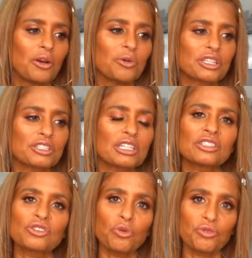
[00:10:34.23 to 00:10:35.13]
which is
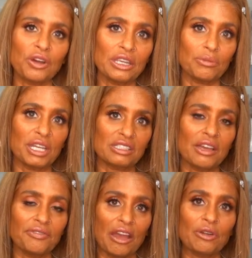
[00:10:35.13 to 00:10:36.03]
so funny because
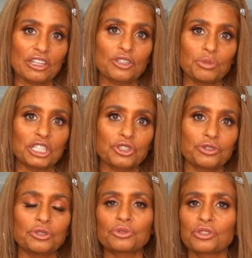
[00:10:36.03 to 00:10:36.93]
I found it to be true.